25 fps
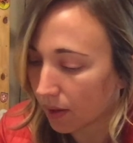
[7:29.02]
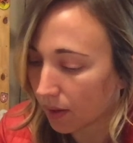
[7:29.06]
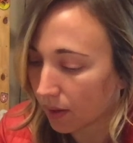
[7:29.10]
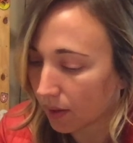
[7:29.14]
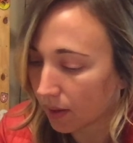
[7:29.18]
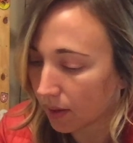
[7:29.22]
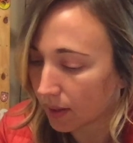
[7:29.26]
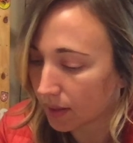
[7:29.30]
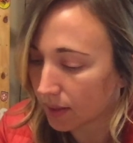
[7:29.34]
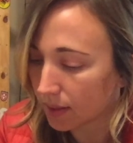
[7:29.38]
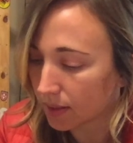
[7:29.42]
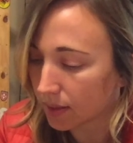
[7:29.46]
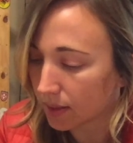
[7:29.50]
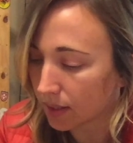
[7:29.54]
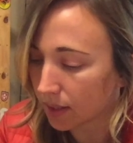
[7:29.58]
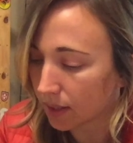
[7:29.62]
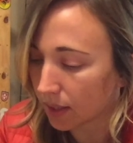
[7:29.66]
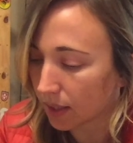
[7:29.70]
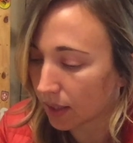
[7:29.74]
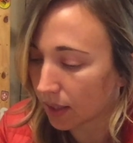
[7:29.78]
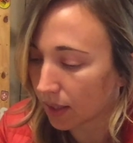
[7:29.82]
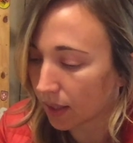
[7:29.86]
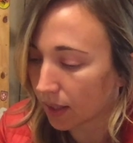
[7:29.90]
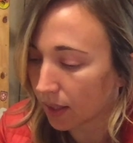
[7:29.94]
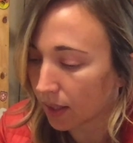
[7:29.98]
Let's
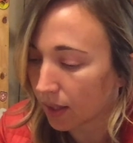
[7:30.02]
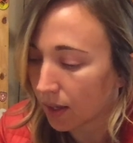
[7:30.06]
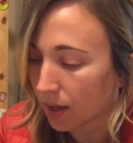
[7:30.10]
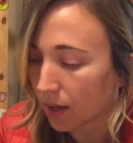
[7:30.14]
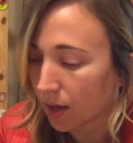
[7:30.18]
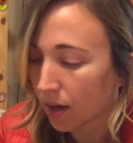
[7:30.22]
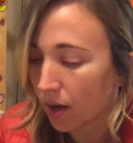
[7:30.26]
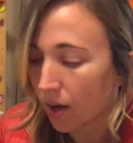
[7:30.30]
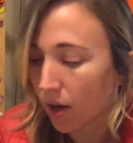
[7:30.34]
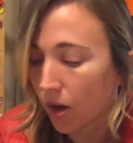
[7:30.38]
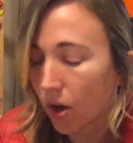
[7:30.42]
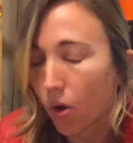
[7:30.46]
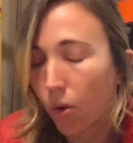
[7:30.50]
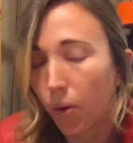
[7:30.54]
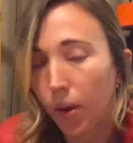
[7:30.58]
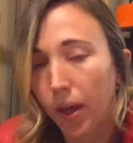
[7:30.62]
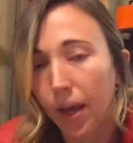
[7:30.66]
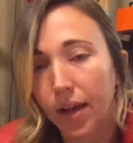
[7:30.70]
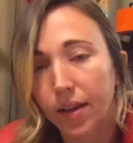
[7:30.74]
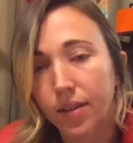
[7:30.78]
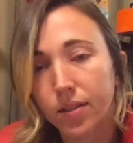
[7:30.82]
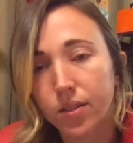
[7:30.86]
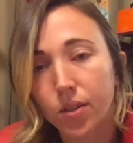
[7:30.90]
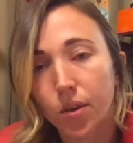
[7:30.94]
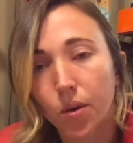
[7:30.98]
see. Oh
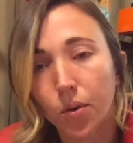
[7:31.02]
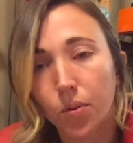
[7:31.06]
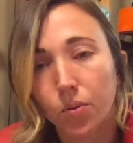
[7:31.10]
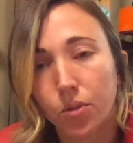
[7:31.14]
yeah, so